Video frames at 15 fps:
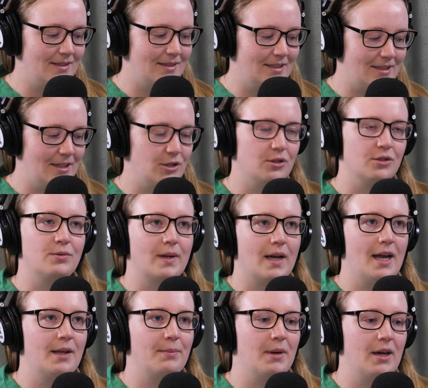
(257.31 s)
decisions
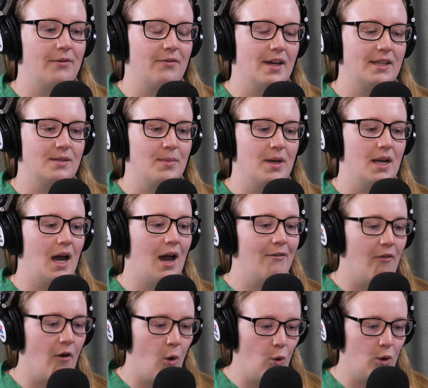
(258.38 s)
regarding my investment,
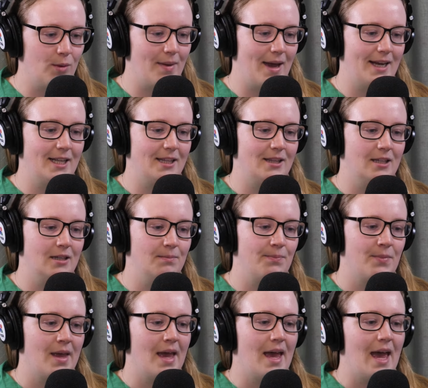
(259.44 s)
I've automated them,